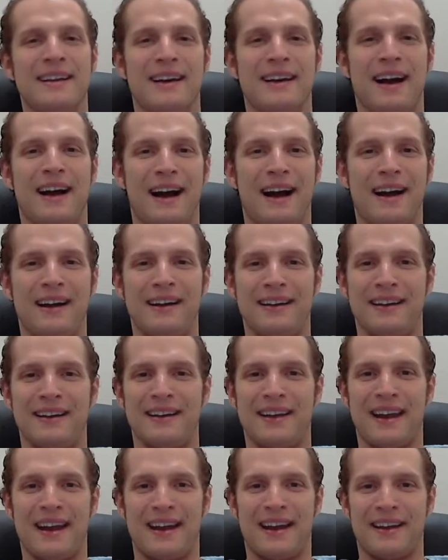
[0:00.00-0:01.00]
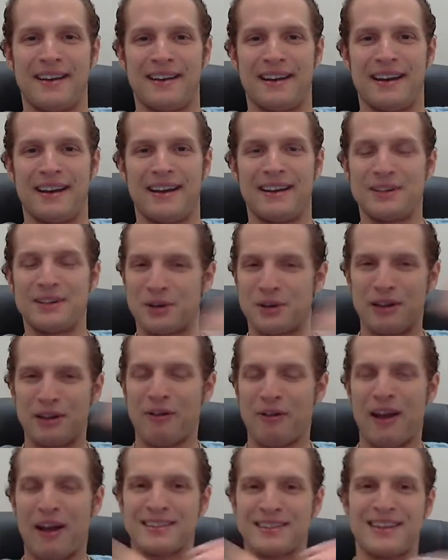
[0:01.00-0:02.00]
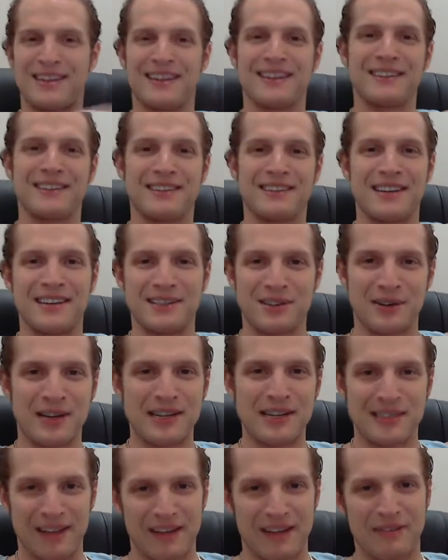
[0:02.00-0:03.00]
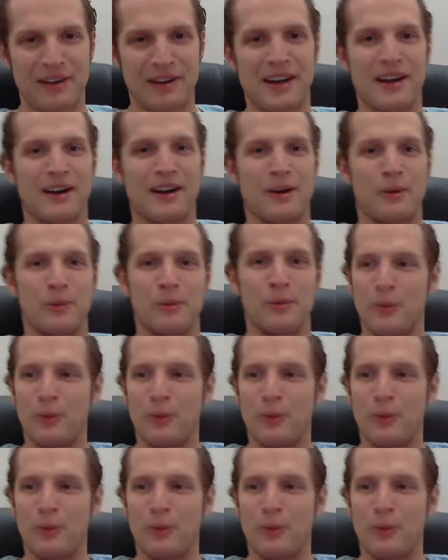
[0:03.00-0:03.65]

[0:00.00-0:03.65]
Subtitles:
It's really fascinating to see. So he's living here.